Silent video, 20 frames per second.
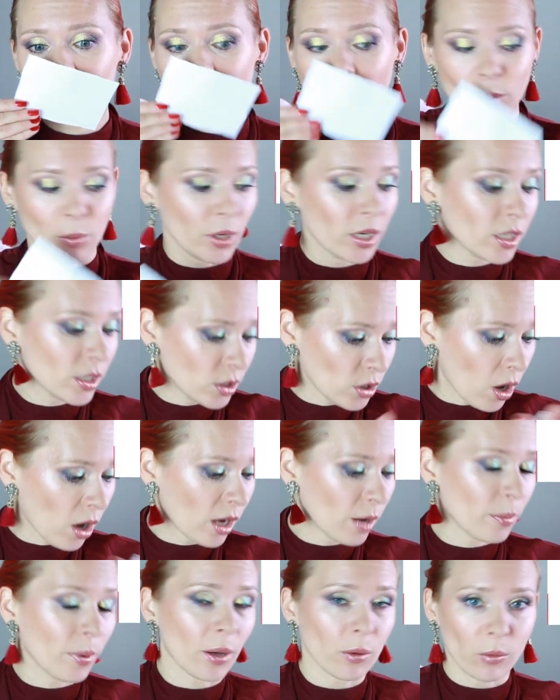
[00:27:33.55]
and we're going to
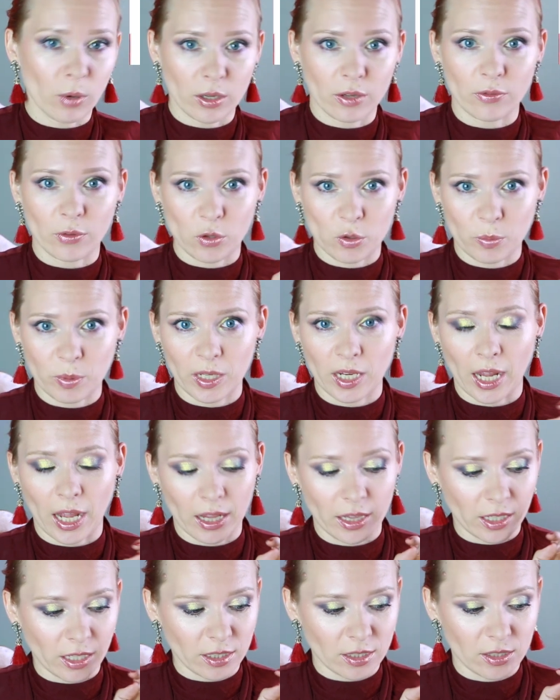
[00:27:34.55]
talk about one of those
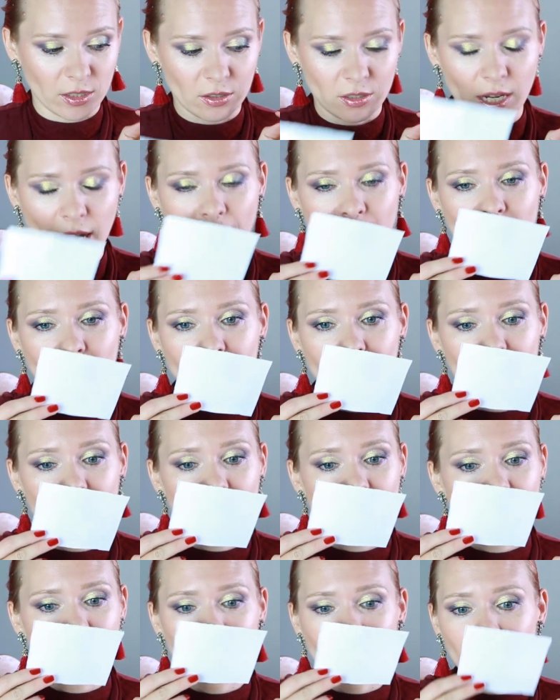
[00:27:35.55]
Penhaligon's today.
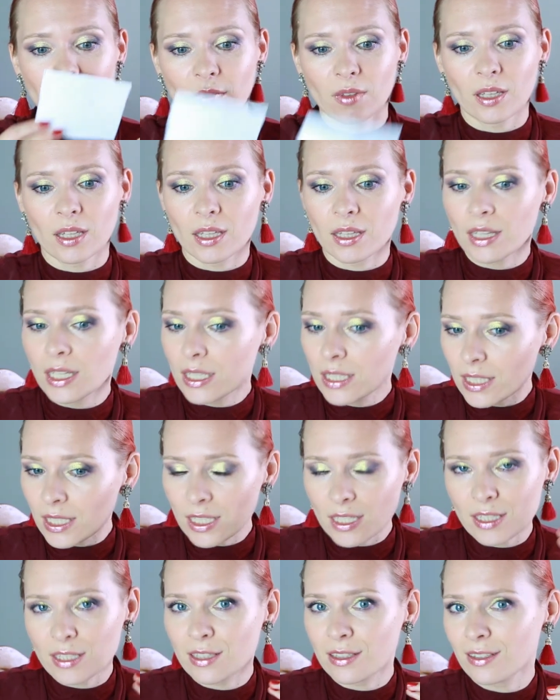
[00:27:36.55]

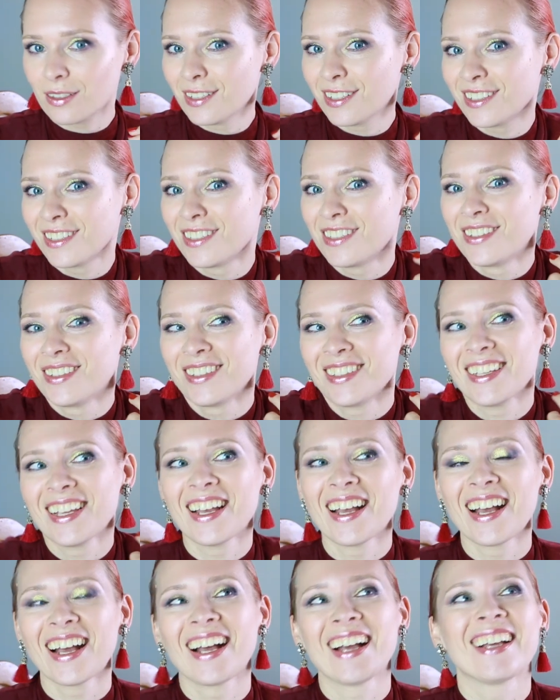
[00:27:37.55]
This is,
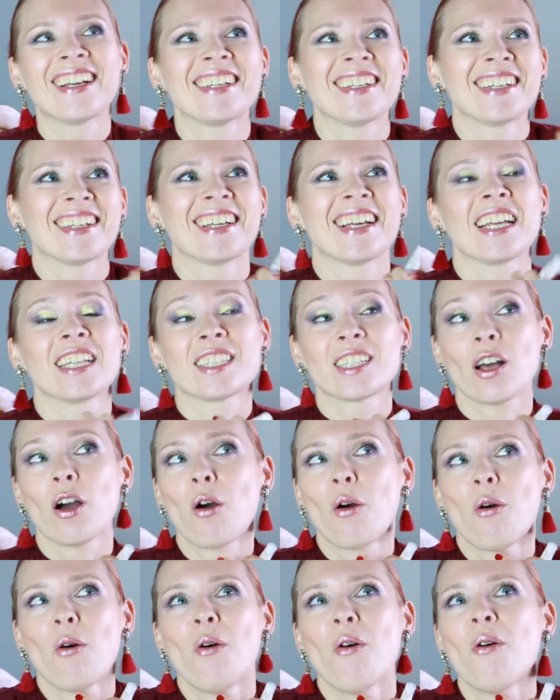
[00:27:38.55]
it's a
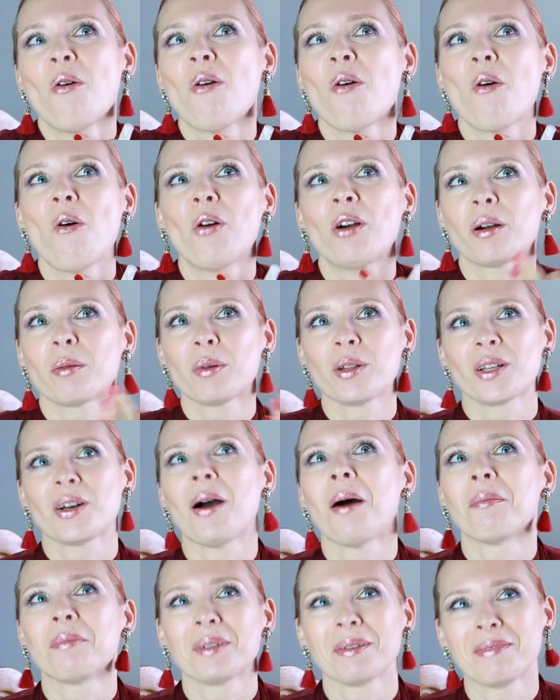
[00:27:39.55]
horrible
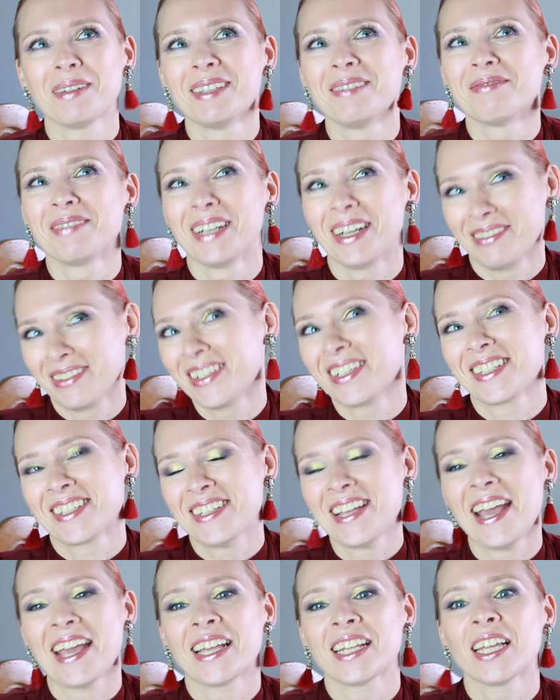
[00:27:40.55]
compliment, but I'm gonna
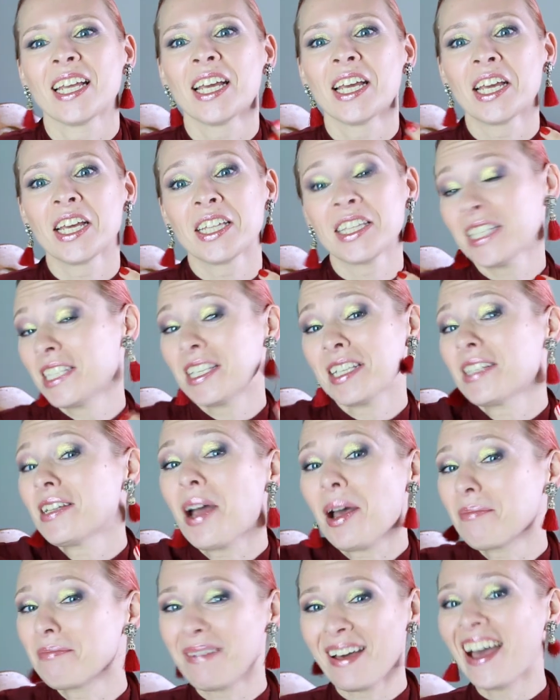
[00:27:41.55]
say it. This is
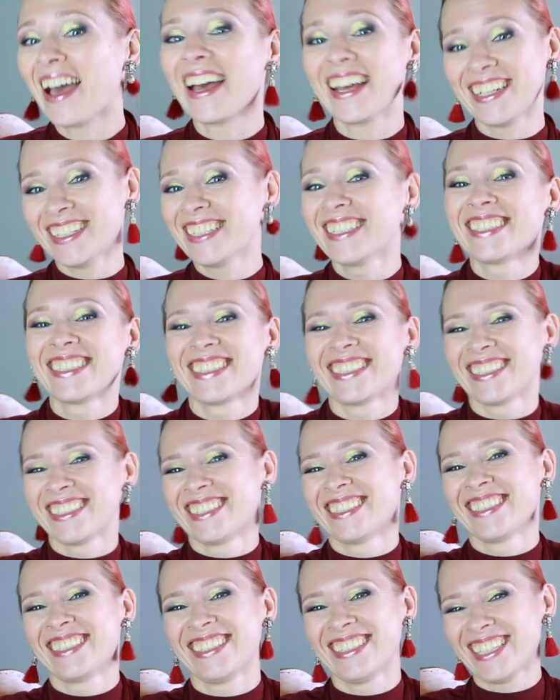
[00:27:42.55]
not bad.
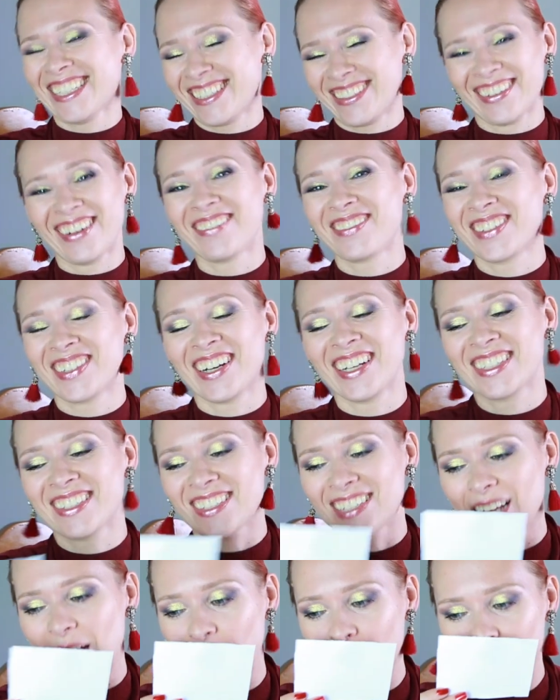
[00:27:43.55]
That's what I'm trying to
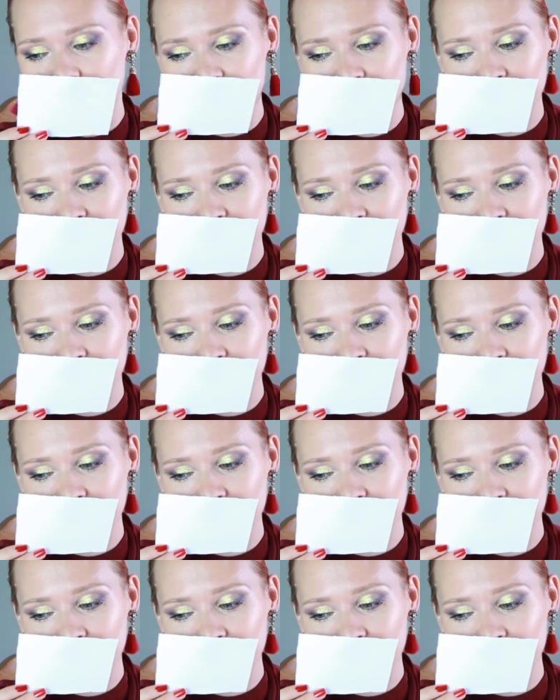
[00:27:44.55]
say.